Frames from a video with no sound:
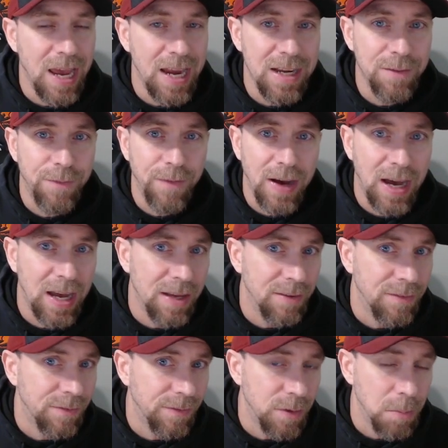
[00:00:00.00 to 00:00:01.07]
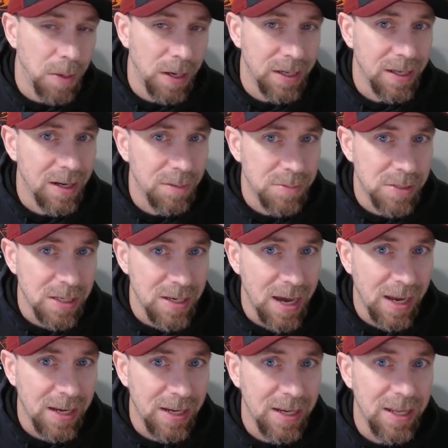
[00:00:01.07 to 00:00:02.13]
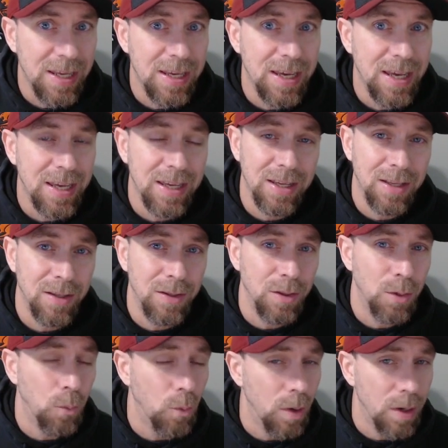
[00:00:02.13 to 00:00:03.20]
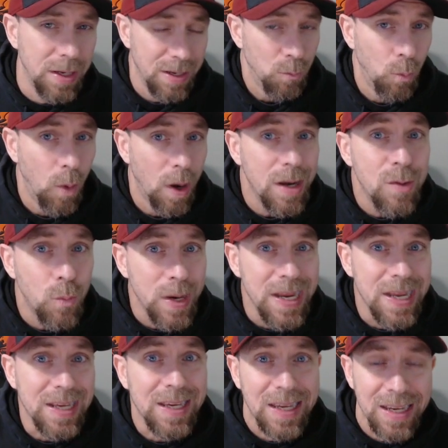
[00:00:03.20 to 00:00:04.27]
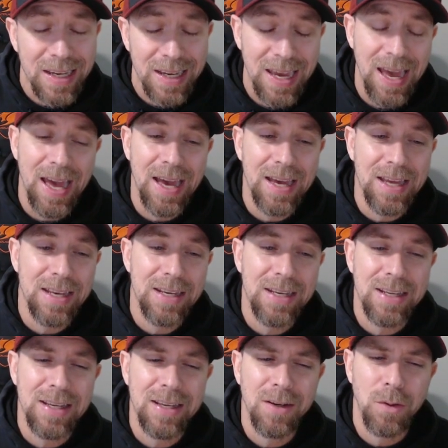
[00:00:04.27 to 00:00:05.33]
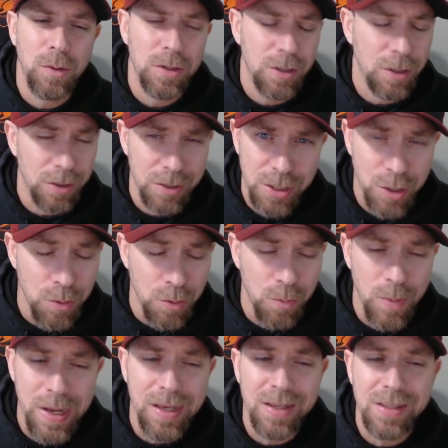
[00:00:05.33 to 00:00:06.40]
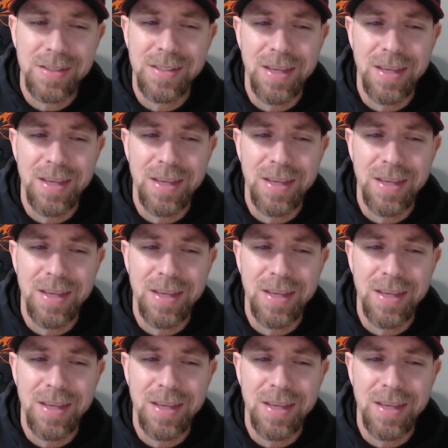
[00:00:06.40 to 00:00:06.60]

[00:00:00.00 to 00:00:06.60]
85, you might get up to 90 in 1 week or 2 weeks,